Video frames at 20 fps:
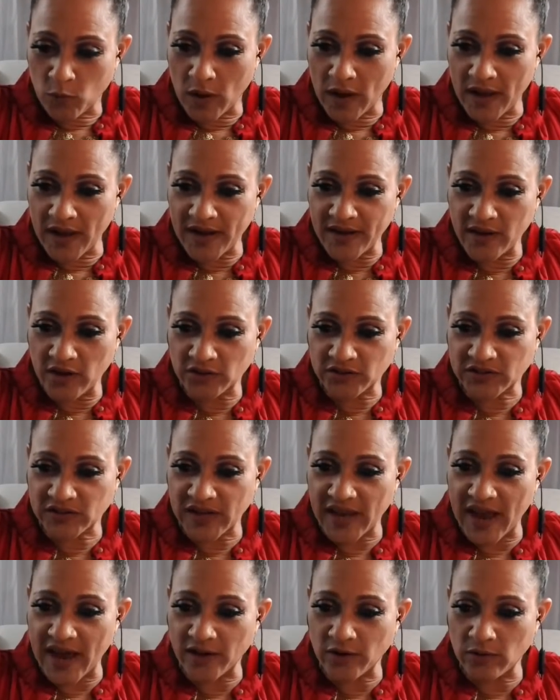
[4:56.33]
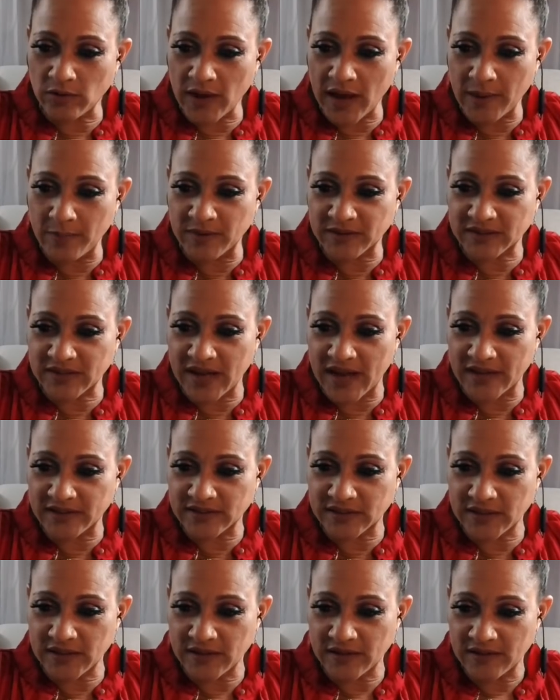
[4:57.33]
Well, hey there, Seattle. Hey, Miss
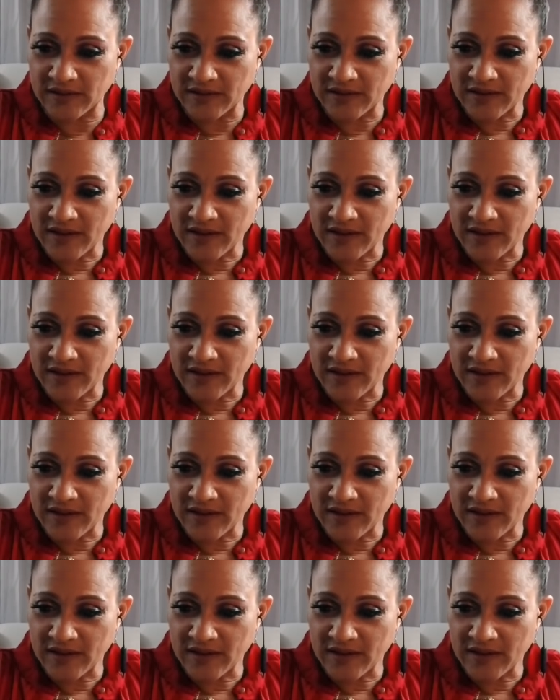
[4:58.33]
Nancy.